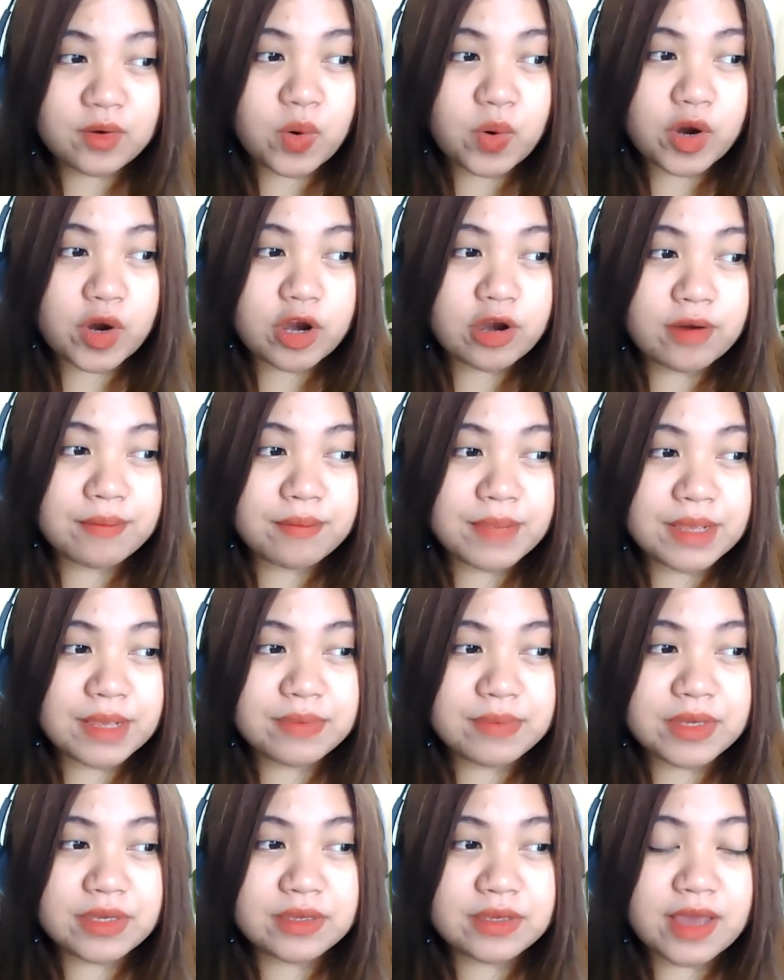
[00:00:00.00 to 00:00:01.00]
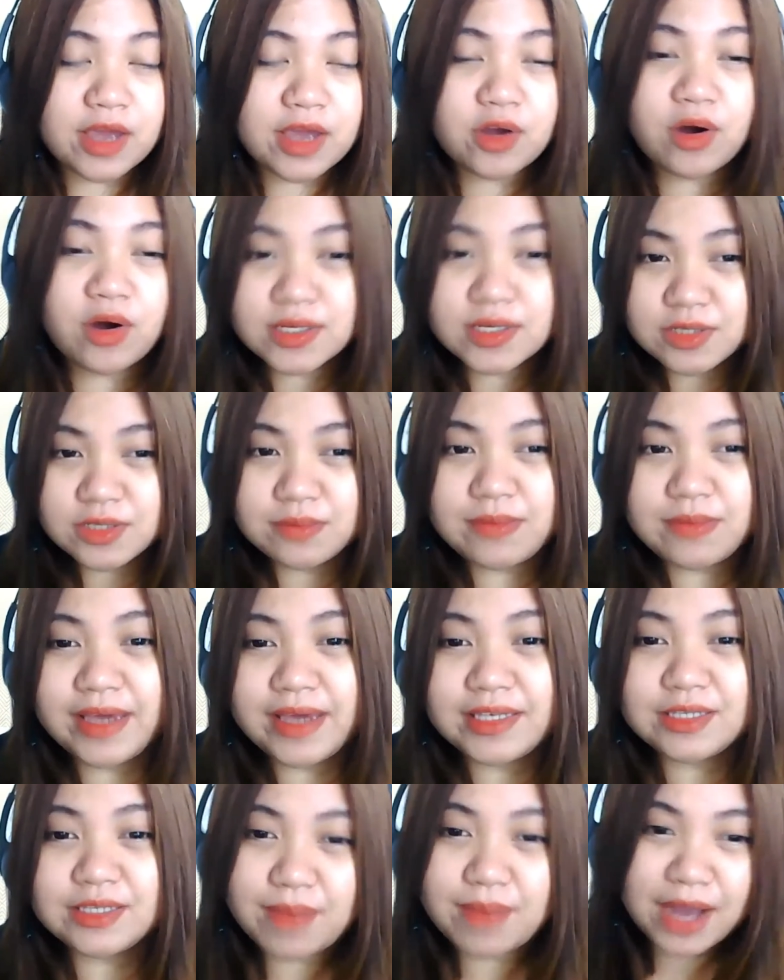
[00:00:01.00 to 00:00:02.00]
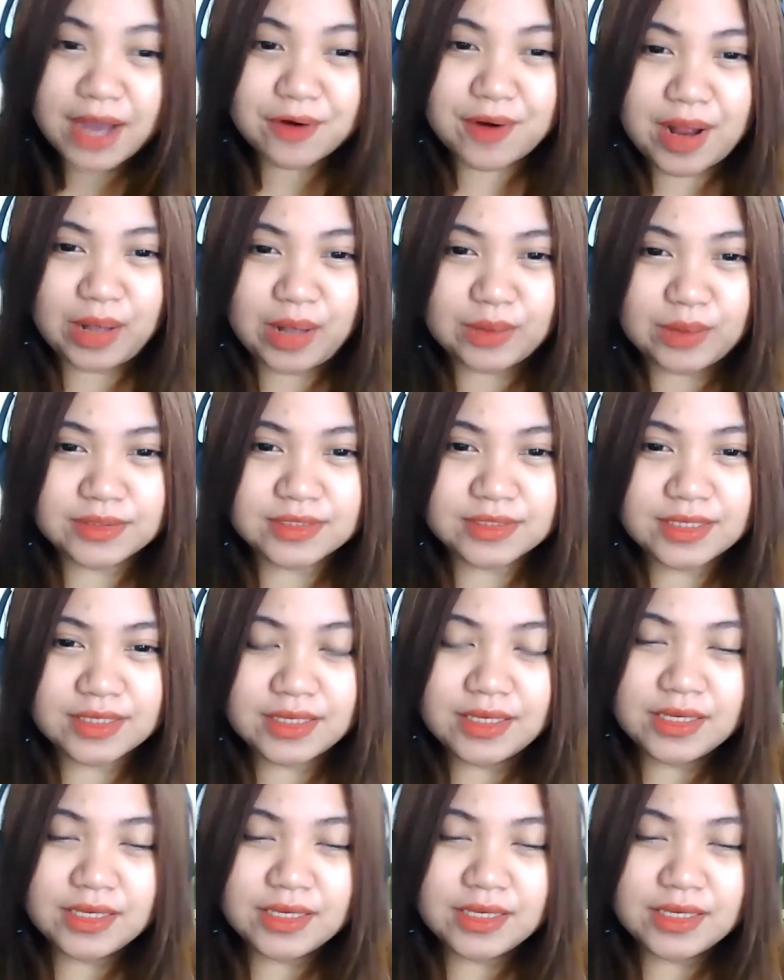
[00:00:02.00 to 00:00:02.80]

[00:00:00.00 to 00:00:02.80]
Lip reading: or maybe a customized background?